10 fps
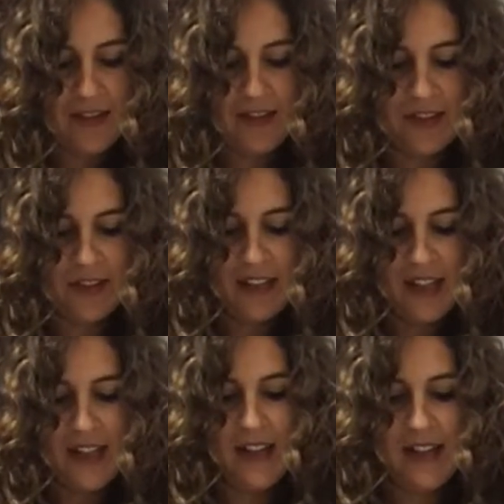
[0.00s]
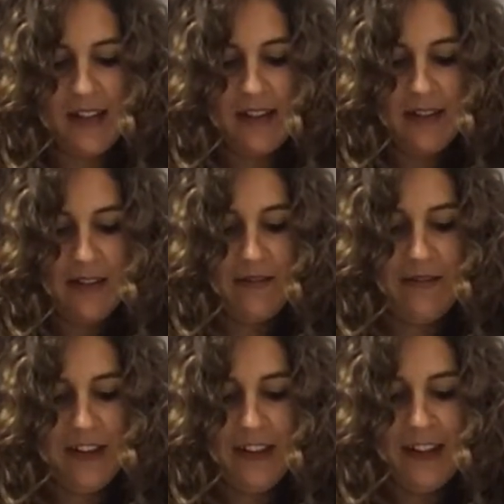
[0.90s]
I'm just
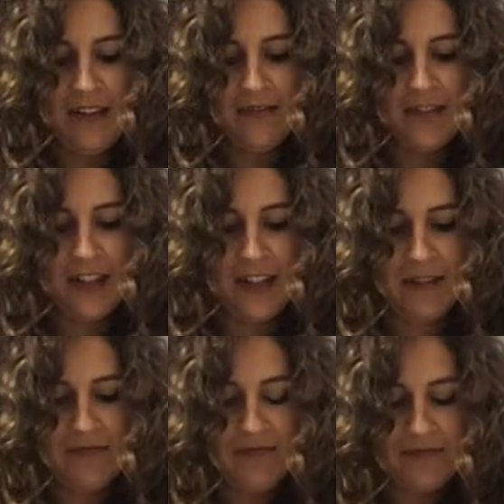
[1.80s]
feeling for